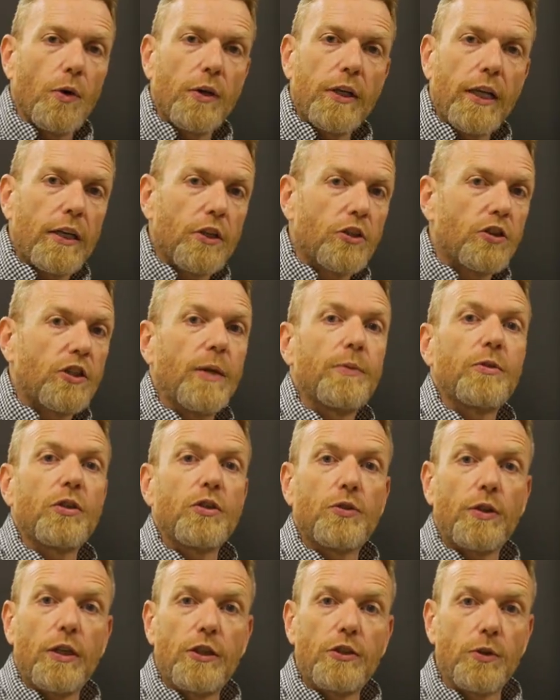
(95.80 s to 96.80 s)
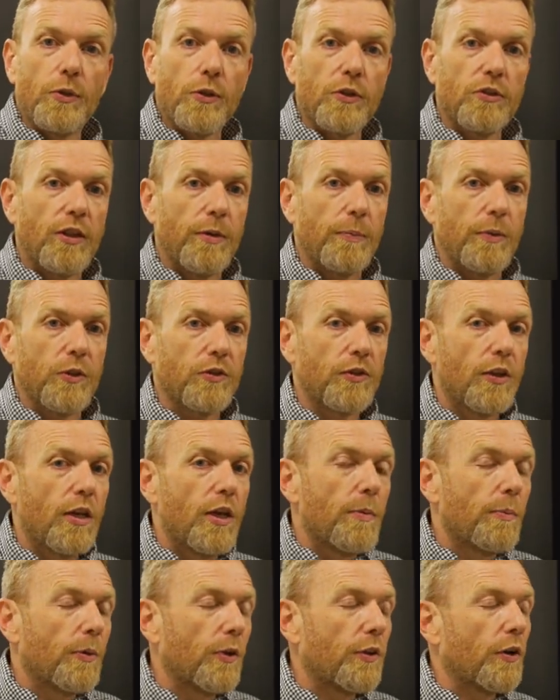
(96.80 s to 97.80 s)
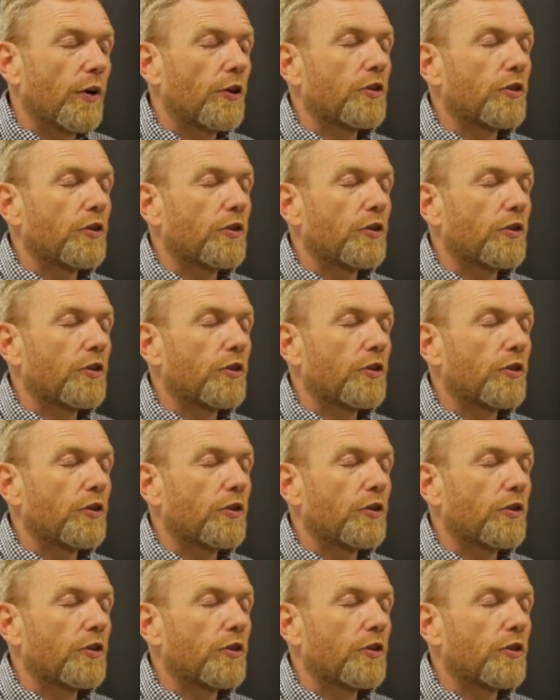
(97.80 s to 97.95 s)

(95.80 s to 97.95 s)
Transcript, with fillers: organic shapes and trade show exhibits. But there